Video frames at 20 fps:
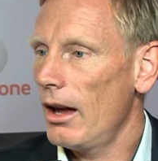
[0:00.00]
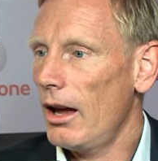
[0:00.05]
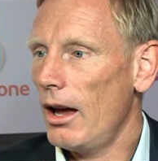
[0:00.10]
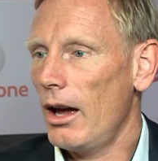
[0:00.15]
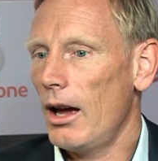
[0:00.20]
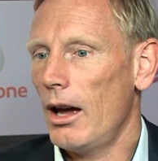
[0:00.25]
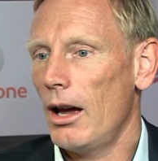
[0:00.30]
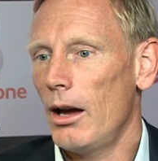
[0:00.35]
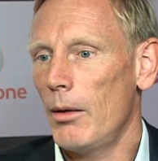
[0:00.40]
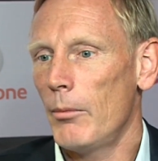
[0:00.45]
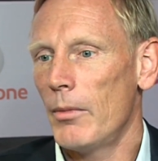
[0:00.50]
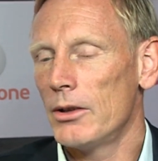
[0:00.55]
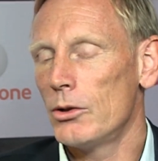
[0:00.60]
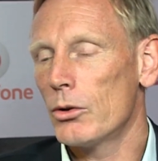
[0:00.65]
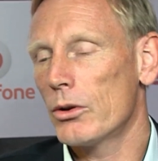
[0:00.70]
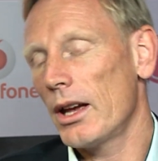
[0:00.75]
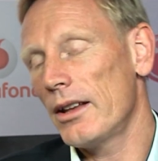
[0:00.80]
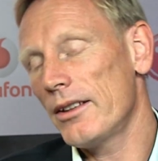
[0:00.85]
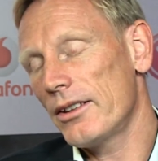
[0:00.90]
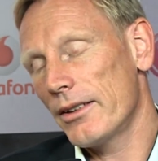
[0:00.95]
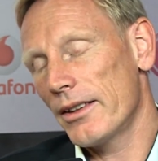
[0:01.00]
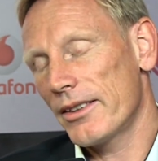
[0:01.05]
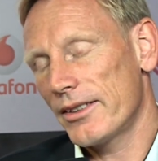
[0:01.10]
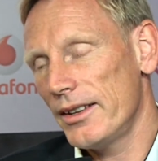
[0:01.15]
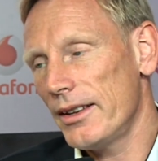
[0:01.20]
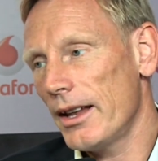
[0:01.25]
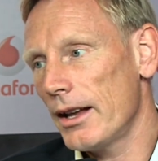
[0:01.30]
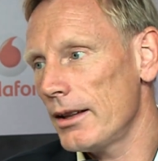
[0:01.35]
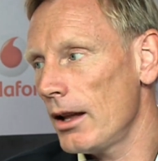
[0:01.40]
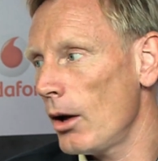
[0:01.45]
Um, and you can
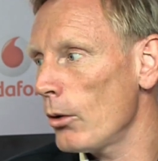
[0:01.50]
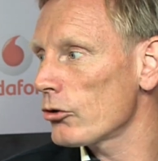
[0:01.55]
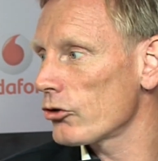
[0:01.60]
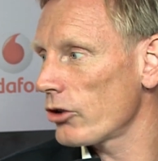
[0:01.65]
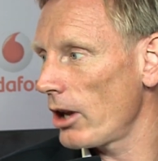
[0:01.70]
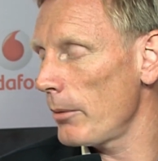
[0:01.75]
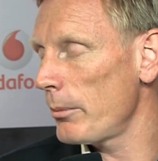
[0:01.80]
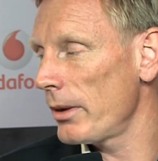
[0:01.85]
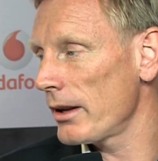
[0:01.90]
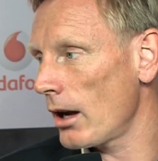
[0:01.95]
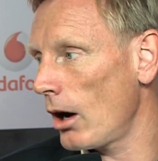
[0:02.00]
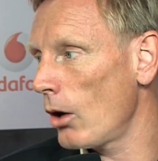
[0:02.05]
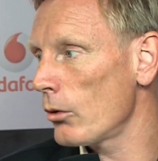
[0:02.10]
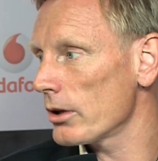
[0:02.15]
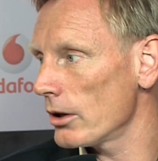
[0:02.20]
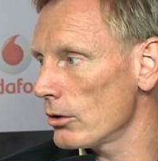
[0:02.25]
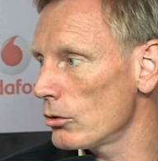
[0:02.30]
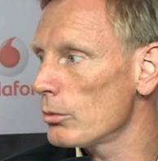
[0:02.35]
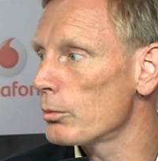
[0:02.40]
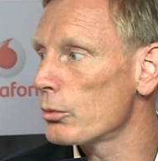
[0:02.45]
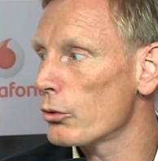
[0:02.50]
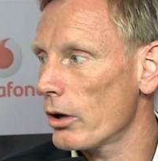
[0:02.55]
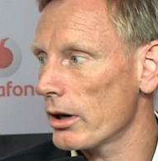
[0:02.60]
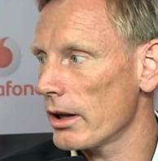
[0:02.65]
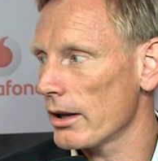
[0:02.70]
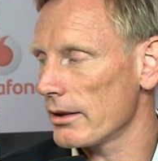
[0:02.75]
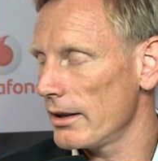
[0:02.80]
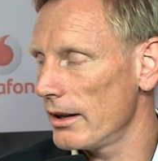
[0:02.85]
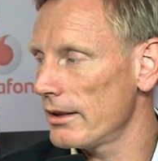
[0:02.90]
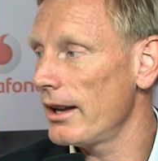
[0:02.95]
see that now shaping out into
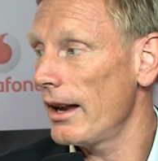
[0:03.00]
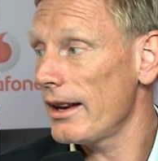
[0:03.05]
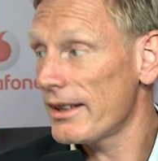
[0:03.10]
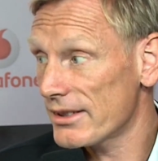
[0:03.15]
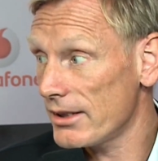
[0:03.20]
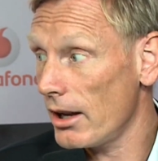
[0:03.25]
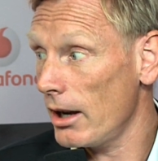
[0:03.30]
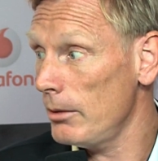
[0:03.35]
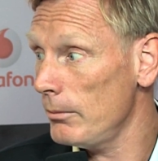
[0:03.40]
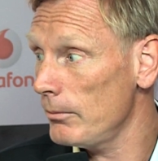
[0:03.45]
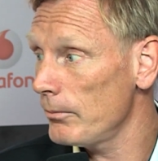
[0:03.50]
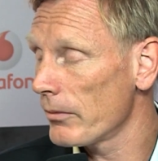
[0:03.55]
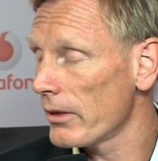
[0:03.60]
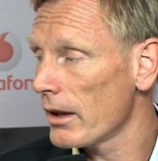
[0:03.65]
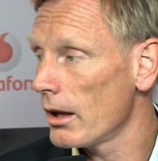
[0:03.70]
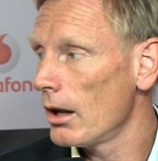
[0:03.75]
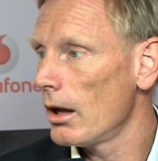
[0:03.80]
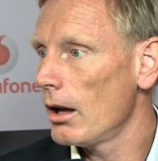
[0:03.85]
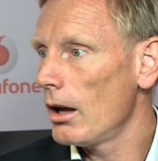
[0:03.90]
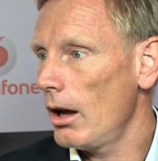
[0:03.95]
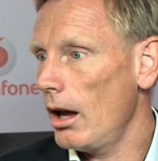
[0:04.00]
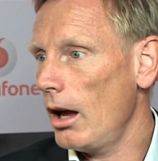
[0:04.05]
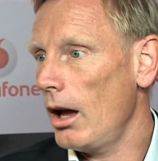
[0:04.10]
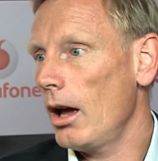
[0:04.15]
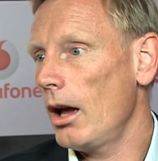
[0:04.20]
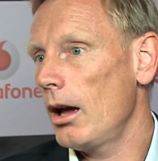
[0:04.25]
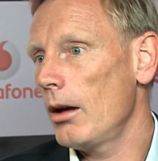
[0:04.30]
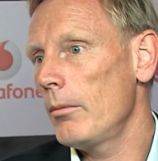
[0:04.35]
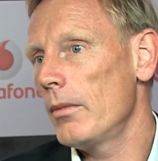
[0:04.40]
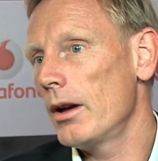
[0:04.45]
product. It takes time. Mm
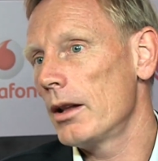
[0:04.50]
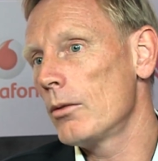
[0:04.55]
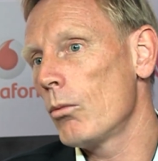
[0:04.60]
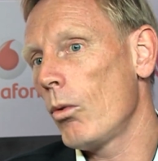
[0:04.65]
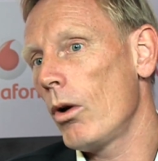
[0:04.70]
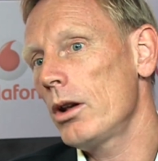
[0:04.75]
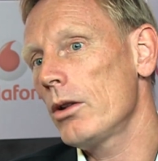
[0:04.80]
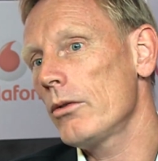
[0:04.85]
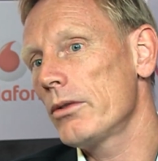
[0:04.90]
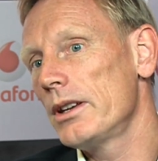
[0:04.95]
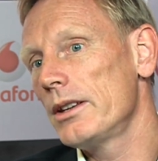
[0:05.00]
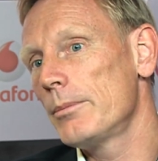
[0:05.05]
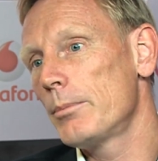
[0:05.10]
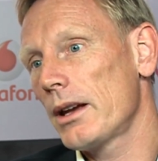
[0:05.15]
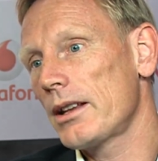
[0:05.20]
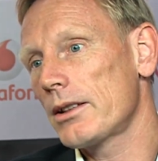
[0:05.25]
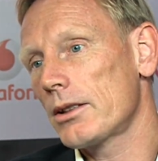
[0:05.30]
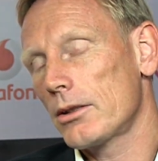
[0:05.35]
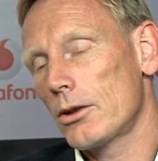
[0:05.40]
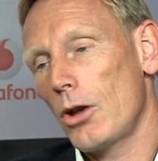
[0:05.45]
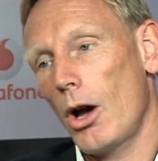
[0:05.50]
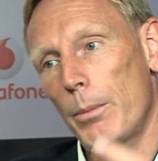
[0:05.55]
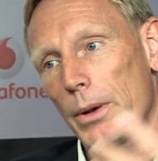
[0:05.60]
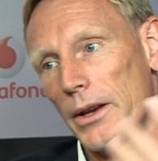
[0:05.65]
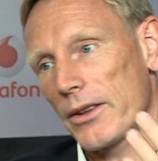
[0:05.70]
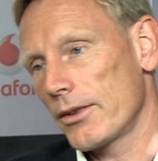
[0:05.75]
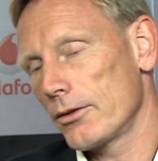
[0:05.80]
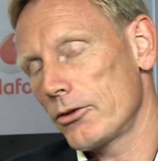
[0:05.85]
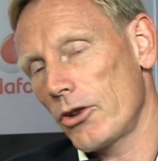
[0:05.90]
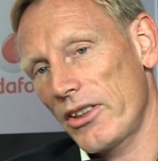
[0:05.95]
um, and one of the big
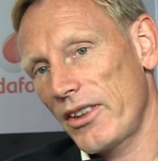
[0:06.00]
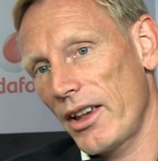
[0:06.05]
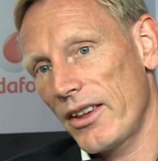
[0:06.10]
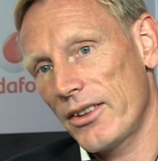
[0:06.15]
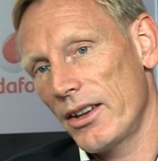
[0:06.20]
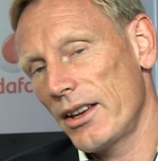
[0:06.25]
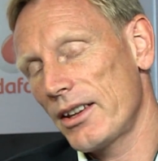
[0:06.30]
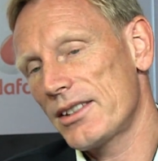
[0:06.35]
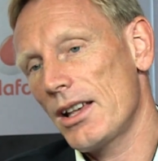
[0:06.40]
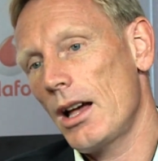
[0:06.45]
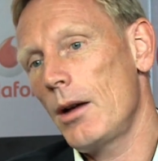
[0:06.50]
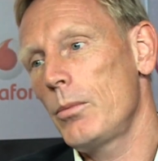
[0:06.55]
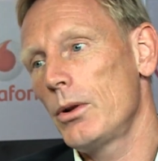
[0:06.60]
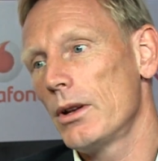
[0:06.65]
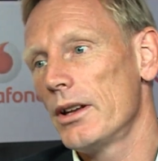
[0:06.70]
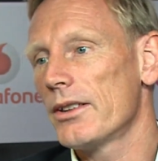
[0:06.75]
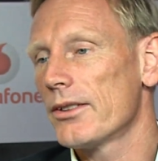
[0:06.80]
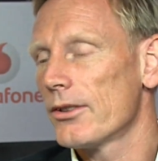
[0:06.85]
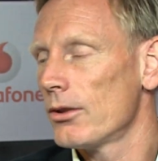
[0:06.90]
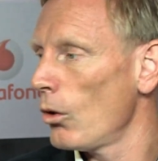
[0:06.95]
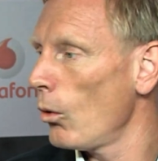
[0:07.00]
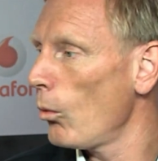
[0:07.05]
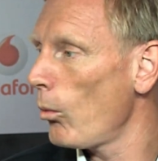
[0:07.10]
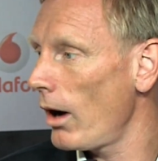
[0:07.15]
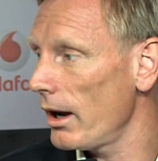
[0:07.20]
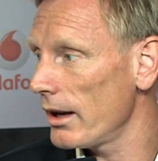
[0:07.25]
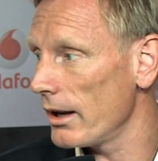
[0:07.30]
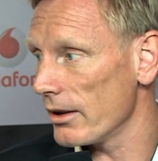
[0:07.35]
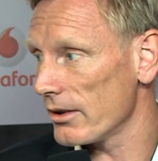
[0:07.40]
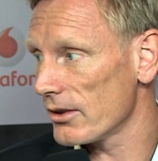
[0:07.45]
topics, just as an example, is no
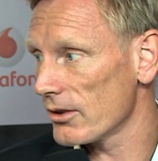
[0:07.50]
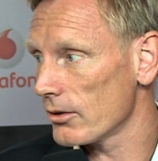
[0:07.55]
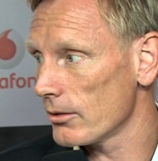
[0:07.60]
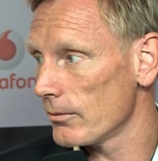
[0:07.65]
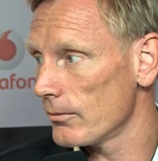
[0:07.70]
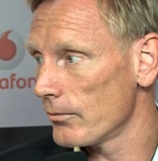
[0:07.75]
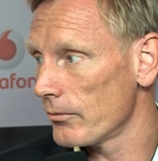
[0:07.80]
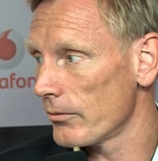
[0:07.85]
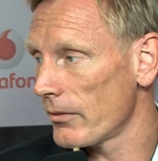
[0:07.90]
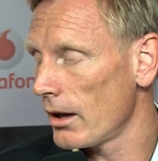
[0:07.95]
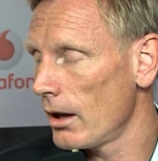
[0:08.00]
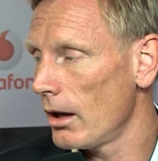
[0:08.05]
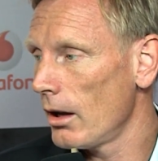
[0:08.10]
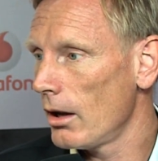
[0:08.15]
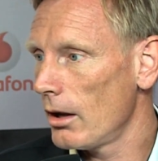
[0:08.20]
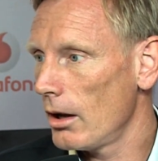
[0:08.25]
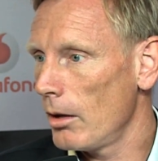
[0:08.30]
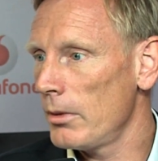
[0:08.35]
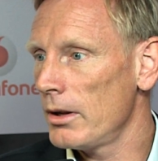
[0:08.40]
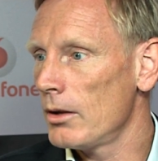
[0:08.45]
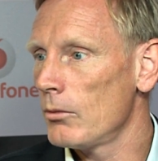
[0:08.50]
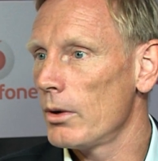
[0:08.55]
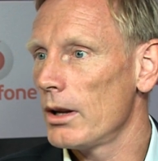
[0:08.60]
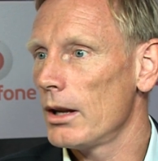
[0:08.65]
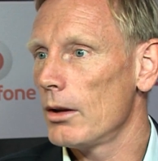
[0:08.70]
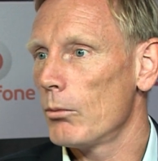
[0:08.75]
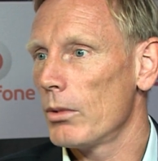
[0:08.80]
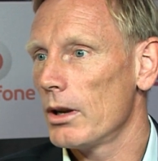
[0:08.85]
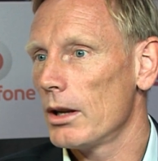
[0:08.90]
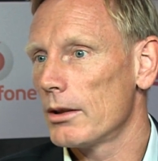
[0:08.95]
wires I mean,
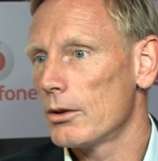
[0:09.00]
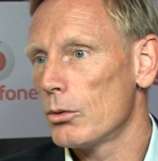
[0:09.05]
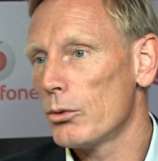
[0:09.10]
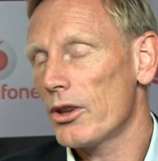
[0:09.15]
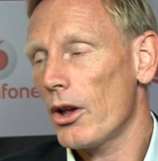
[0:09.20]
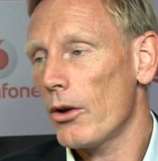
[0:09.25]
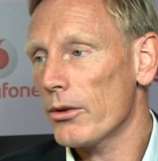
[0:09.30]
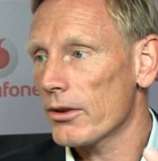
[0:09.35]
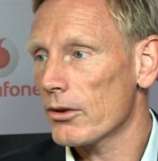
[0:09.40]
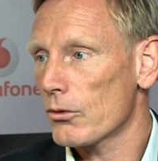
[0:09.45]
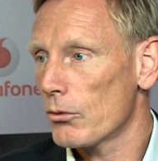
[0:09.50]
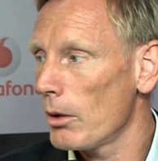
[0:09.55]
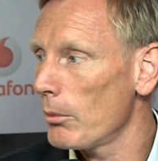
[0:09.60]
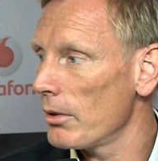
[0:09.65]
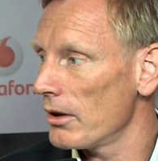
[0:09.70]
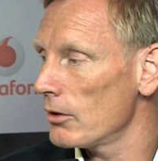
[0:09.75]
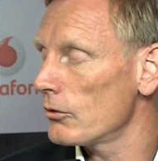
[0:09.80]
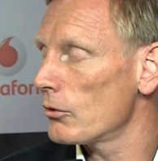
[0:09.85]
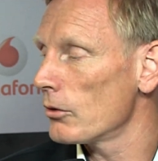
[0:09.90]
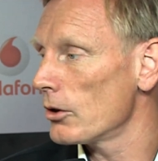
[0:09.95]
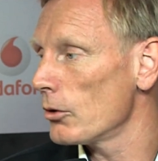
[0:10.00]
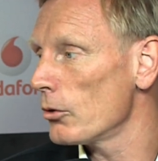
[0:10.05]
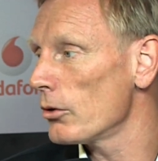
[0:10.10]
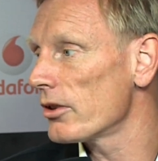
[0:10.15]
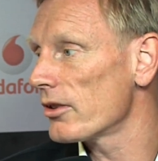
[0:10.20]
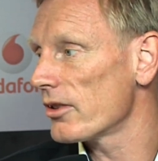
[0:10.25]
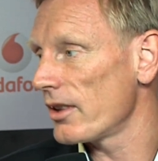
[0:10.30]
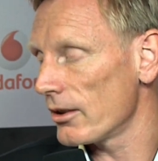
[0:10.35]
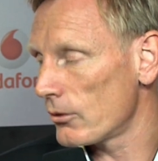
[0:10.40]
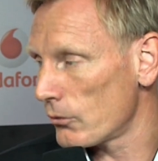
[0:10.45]
we, we 2003 we
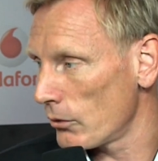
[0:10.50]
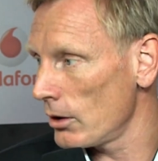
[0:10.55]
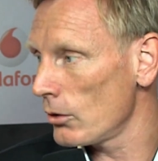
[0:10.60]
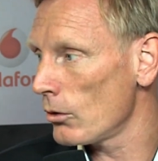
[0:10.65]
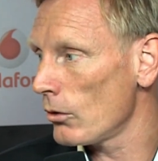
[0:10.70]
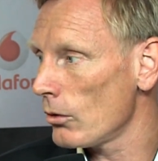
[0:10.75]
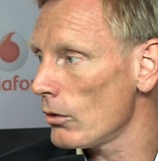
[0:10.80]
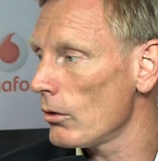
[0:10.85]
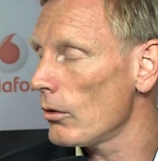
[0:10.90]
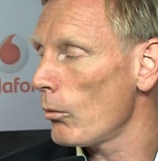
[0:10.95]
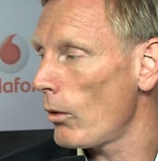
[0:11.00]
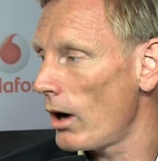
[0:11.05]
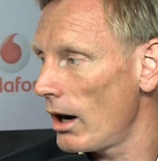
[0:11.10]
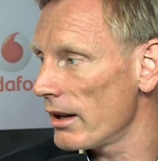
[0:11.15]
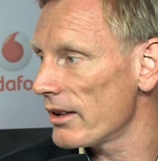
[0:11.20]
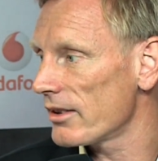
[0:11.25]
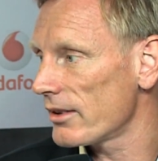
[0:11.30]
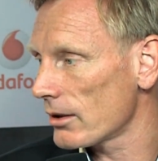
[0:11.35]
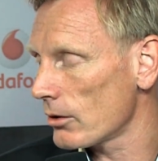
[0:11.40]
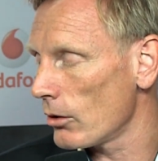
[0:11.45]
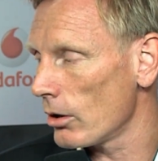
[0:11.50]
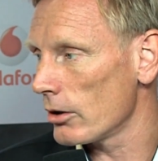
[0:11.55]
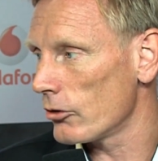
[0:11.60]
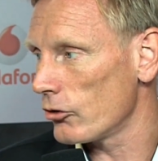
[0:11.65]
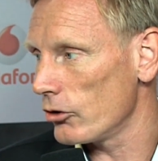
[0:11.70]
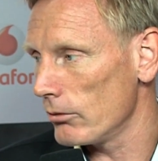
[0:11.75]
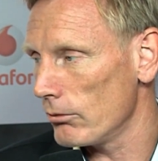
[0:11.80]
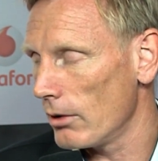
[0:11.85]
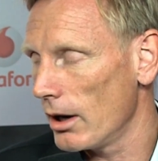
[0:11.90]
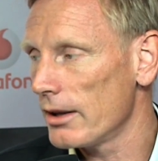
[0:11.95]
introduced Centrino wireless
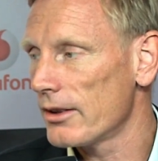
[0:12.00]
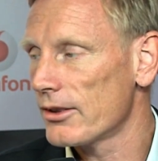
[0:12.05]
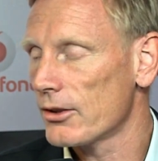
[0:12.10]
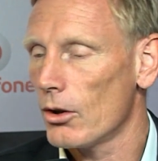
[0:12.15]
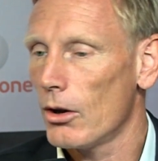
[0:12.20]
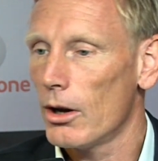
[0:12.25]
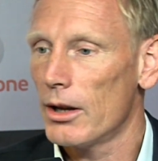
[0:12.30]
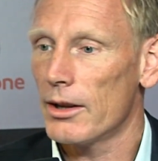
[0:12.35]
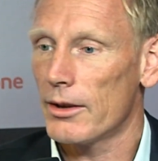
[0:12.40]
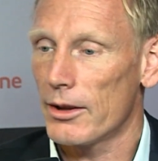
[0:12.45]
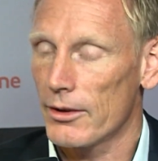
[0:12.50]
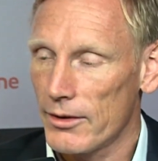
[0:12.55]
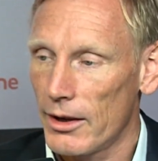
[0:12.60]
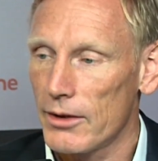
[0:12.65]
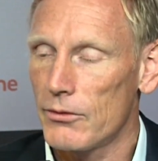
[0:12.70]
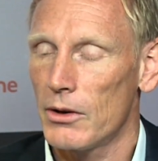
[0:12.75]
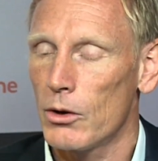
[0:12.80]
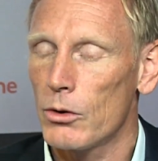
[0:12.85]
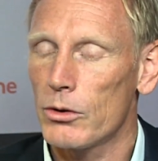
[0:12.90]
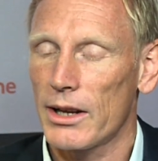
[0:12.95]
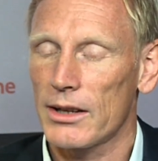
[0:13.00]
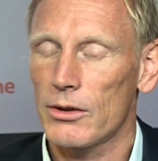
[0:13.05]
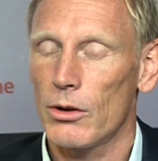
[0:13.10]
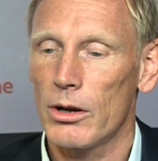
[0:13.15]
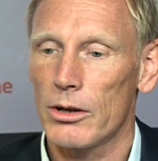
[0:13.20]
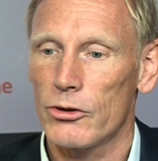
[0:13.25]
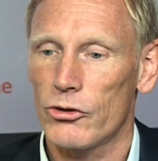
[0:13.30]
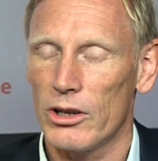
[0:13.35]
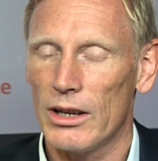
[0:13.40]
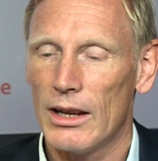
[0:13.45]
technology, right? right? So and, and, Centrino
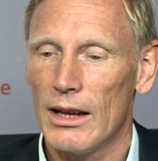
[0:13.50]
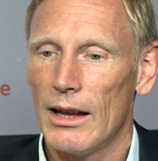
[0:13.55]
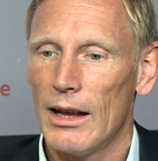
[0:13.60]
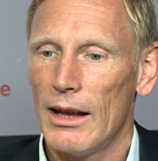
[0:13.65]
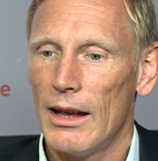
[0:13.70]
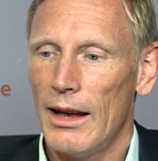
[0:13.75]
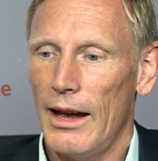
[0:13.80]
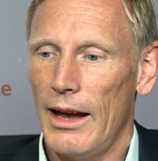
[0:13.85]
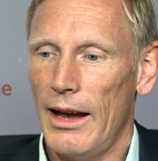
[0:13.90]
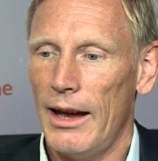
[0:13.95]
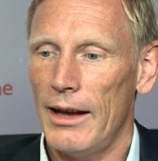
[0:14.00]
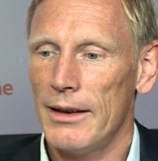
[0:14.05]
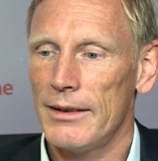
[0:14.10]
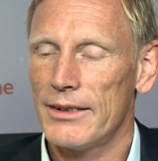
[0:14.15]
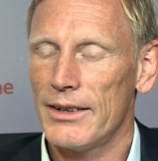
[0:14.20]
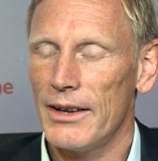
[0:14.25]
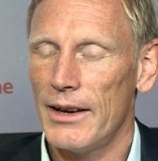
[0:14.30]
technology, and.